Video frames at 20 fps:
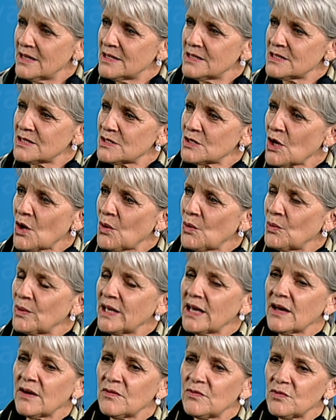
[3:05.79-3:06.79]
So we
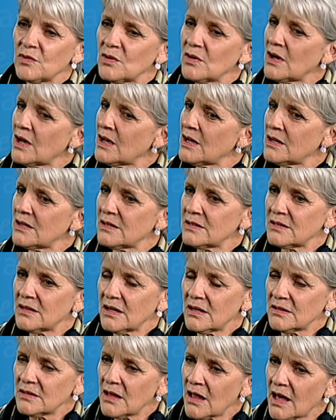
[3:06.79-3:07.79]
have uh,
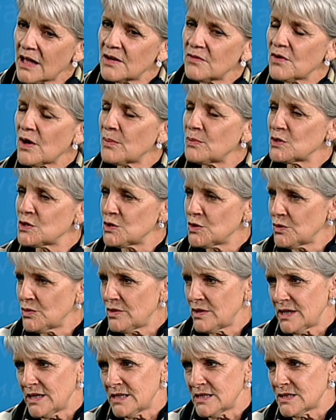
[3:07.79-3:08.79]
a lot of
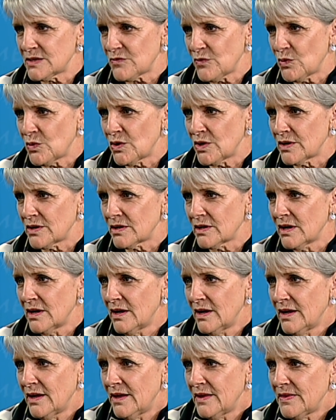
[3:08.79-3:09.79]
opportunities for
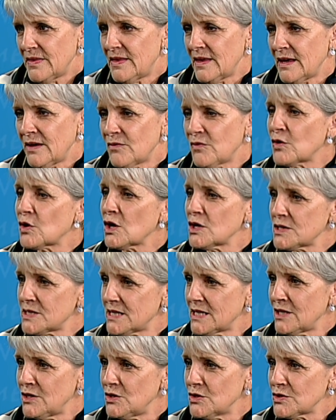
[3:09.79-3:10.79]
the, for our
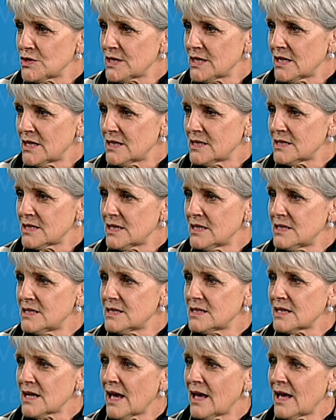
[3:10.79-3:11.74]
senior citizens.